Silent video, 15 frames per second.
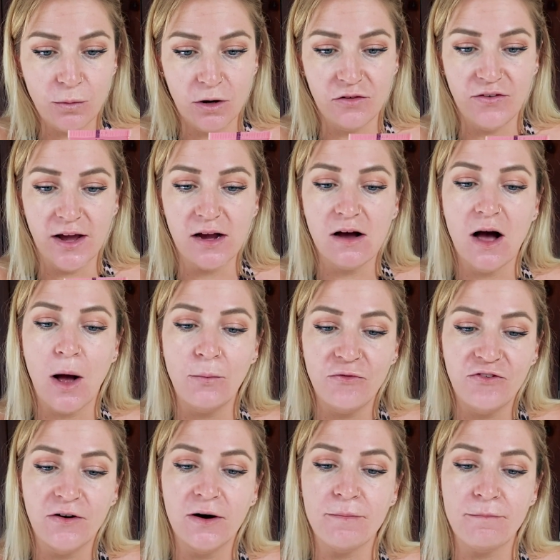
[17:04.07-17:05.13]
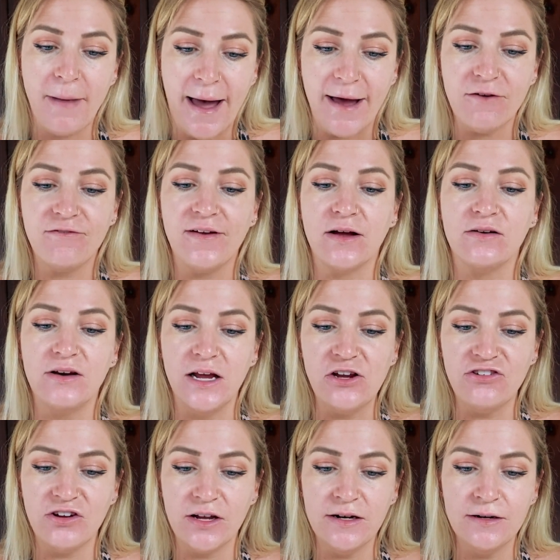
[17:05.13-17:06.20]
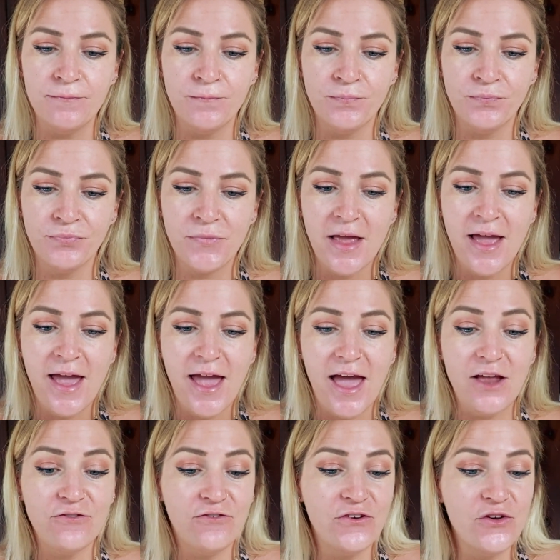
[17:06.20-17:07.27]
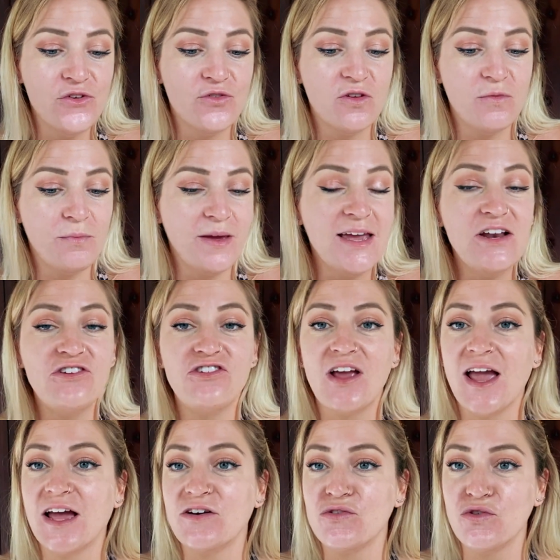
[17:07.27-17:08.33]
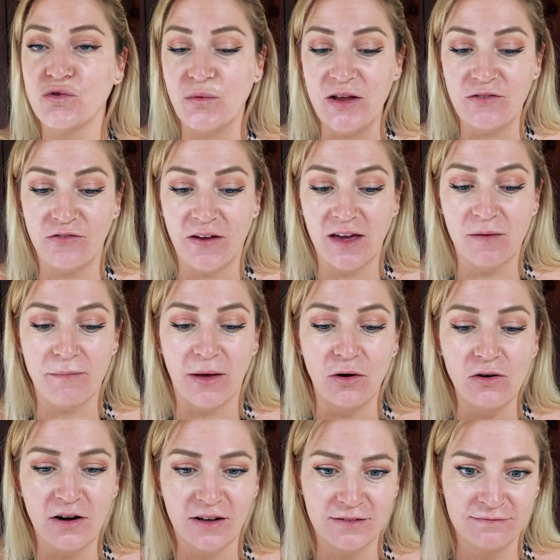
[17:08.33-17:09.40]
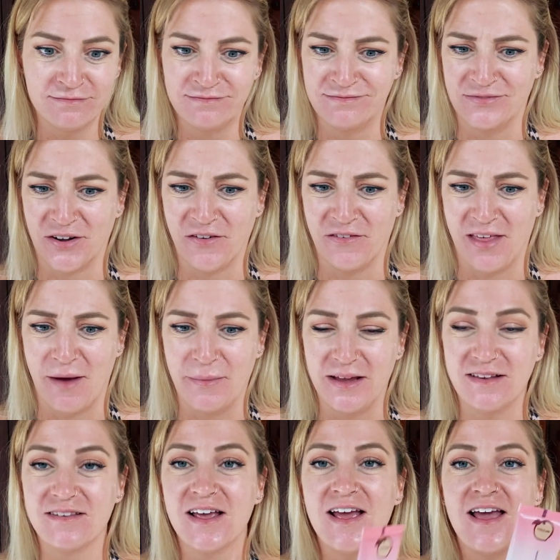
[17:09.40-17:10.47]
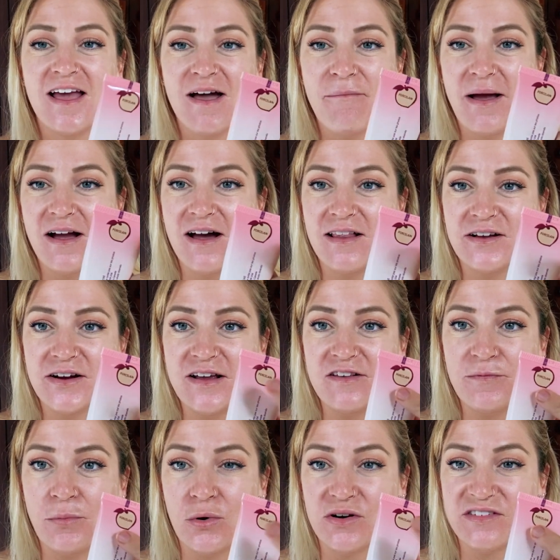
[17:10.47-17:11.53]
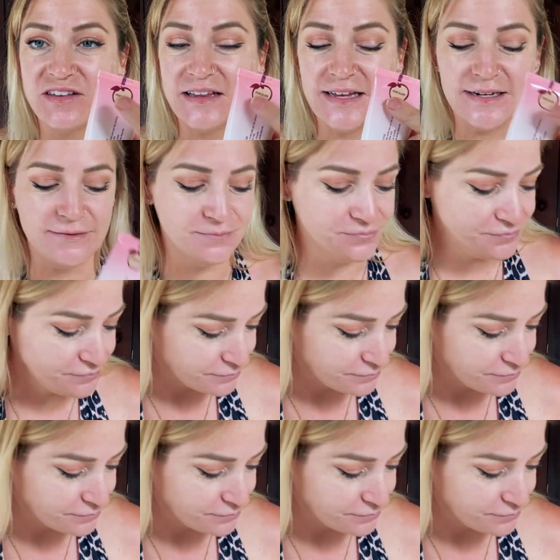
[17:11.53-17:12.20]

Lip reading: Perfect Comfort Matte Foundation, infused with peach and sweet fig milk, whatever that means. And my color is Porcelain.